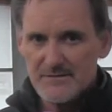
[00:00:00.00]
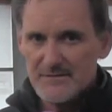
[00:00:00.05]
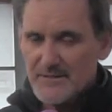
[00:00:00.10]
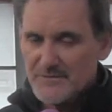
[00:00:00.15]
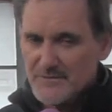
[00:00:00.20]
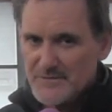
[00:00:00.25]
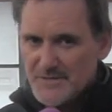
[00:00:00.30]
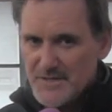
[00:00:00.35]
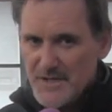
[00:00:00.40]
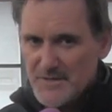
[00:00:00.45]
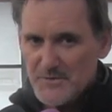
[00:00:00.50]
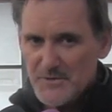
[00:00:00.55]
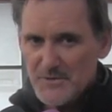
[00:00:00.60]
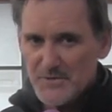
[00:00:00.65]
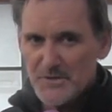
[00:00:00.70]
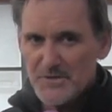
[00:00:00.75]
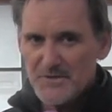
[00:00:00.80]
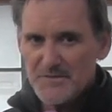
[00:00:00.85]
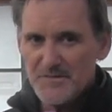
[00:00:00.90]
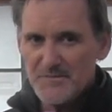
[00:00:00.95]
Every time your
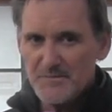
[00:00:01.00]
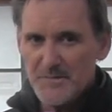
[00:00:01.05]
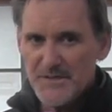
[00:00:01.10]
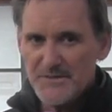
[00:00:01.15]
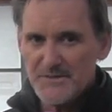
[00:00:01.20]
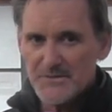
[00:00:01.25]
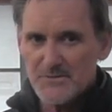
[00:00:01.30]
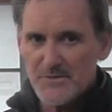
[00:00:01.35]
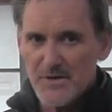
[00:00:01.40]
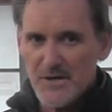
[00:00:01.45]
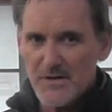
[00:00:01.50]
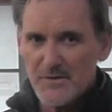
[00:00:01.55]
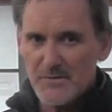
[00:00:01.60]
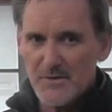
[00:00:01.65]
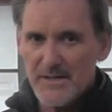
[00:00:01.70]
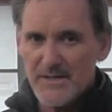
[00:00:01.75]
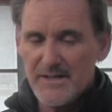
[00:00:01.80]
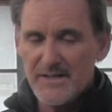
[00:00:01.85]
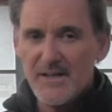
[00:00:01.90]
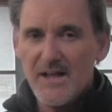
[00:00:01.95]
horse is bent the wrong
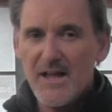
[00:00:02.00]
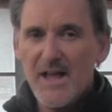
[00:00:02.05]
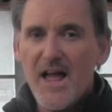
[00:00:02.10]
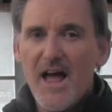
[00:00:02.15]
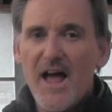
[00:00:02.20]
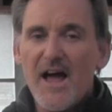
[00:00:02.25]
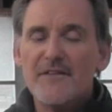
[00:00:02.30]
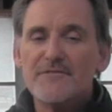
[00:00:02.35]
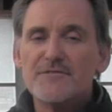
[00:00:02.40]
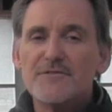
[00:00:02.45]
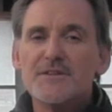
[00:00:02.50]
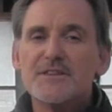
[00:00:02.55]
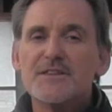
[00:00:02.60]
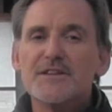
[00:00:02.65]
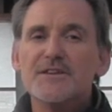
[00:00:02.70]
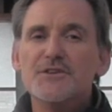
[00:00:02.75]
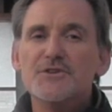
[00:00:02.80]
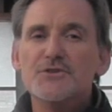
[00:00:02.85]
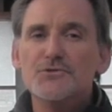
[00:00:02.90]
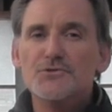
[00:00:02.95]
way,
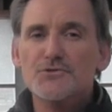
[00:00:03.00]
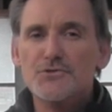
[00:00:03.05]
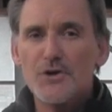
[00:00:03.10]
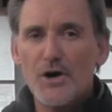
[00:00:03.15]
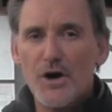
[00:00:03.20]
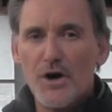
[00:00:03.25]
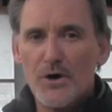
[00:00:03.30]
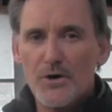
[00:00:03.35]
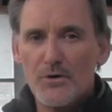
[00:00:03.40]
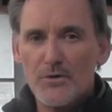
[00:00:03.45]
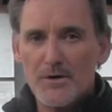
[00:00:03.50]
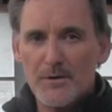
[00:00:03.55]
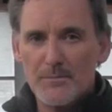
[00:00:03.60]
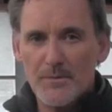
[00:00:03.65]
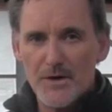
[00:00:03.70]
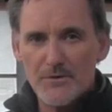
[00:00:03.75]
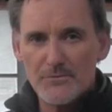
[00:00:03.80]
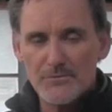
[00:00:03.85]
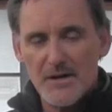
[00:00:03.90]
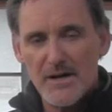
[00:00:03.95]
everything you know
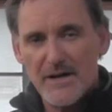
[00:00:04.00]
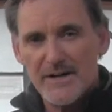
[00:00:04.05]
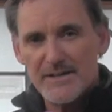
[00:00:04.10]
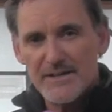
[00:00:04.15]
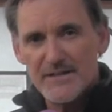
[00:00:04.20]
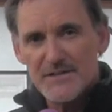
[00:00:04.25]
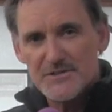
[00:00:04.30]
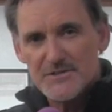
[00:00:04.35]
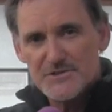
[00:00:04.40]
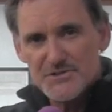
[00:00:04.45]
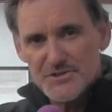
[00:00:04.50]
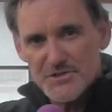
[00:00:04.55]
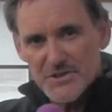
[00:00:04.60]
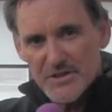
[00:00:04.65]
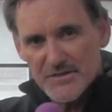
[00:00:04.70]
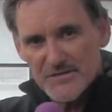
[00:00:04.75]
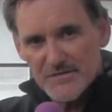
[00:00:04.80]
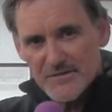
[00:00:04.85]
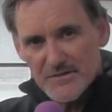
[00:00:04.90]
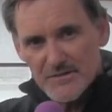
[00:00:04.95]
about riding
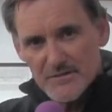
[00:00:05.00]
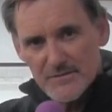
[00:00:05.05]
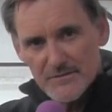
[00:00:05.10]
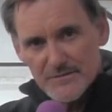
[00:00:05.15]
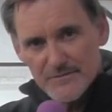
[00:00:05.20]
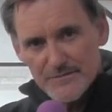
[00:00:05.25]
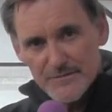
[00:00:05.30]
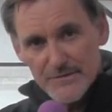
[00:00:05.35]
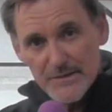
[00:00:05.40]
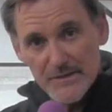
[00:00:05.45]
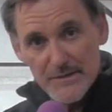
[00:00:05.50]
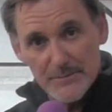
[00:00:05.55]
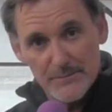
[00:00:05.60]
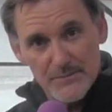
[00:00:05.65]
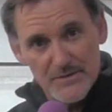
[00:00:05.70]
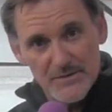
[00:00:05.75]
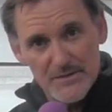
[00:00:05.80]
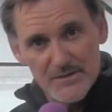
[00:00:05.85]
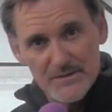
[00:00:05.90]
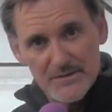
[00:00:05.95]
just
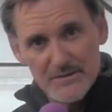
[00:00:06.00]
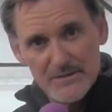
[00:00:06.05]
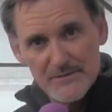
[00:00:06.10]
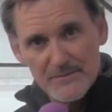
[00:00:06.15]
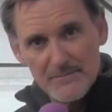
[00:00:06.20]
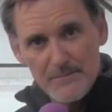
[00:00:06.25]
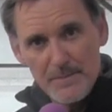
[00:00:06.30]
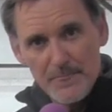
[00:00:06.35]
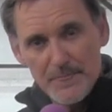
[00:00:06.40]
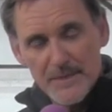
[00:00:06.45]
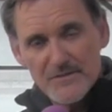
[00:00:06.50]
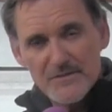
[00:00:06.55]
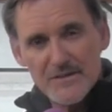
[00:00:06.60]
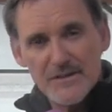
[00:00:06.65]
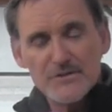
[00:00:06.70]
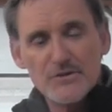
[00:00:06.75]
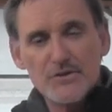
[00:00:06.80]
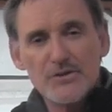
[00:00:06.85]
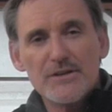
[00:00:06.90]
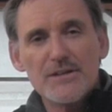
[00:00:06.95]
flipped. It's
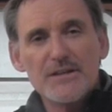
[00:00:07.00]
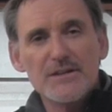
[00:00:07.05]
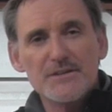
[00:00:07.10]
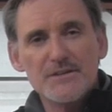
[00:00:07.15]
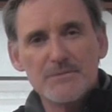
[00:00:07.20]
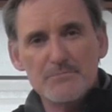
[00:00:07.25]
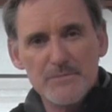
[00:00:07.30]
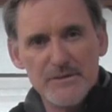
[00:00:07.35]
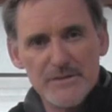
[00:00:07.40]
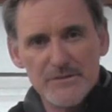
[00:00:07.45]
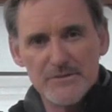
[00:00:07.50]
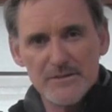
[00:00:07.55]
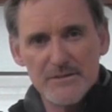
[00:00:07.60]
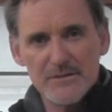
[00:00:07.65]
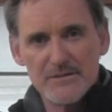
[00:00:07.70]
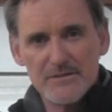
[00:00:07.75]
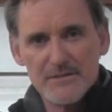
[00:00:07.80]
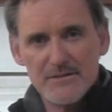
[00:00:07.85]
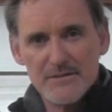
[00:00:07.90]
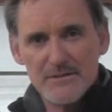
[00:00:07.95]
like looking in the
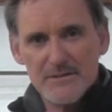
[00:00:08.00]
mirror.